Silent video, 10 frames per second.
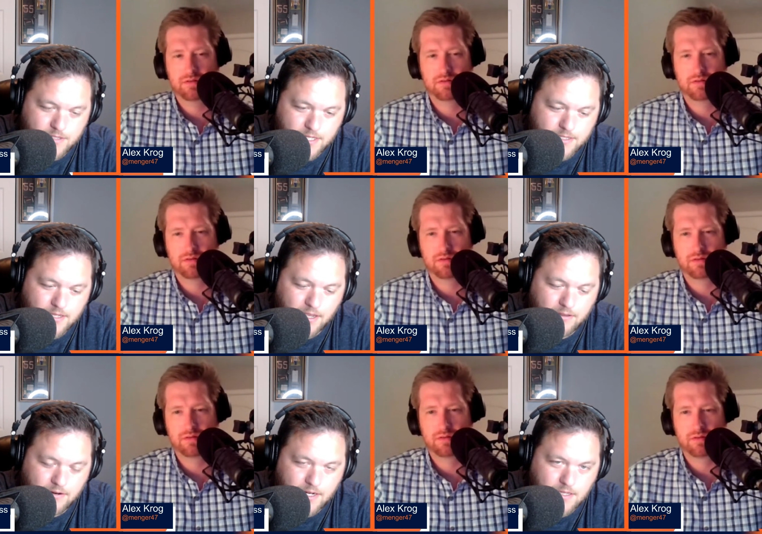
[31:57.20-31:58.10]
Speaker 1: did
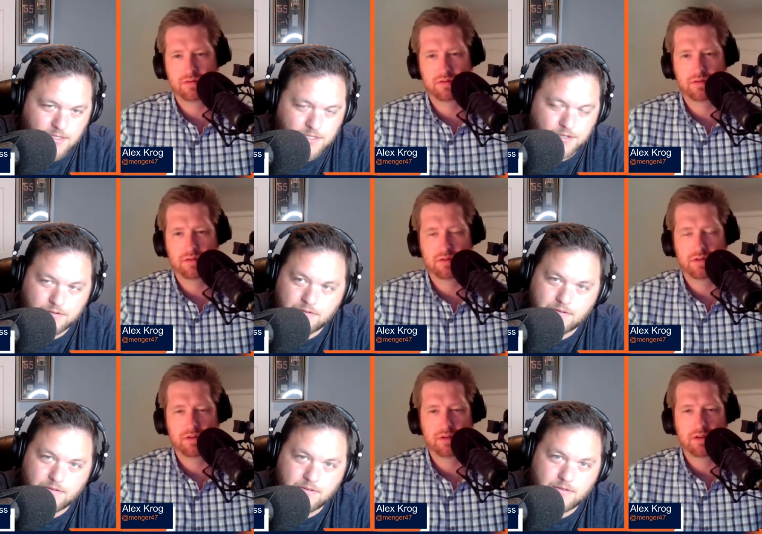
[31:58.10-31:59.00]
together at L S U.
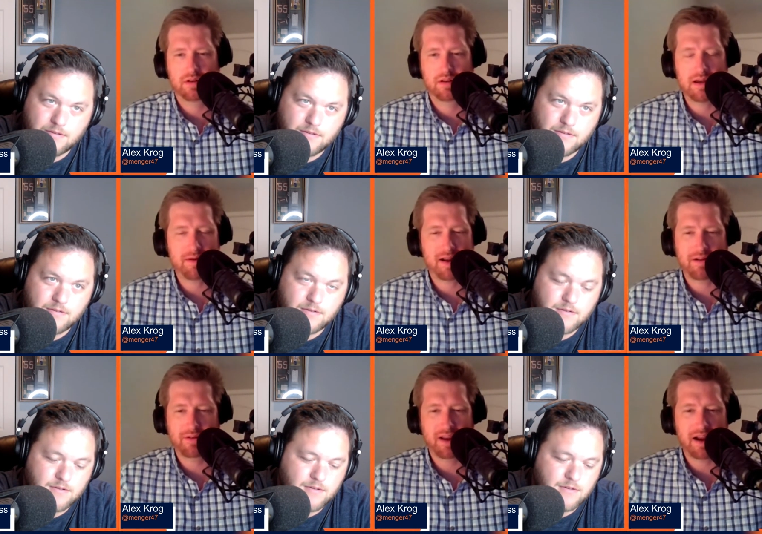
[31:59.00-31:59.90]
Speaker 2: Yeah, but I don't